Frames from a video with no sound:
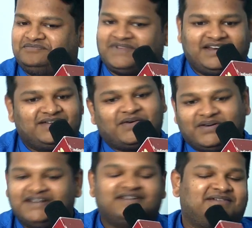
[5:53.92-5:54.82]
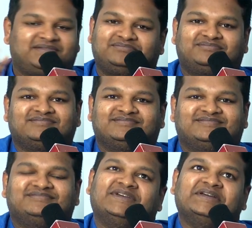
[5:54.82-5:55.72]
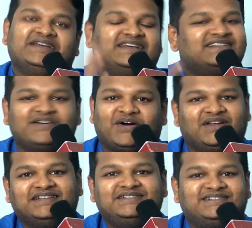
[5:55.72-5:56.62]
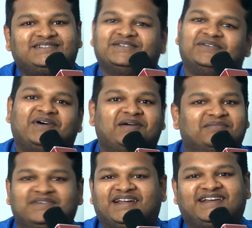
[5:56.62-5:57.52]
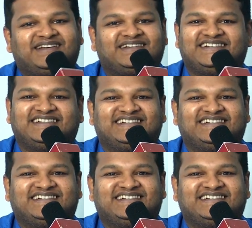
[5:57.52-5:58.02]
I'll call it, he's a college, so I'm learning.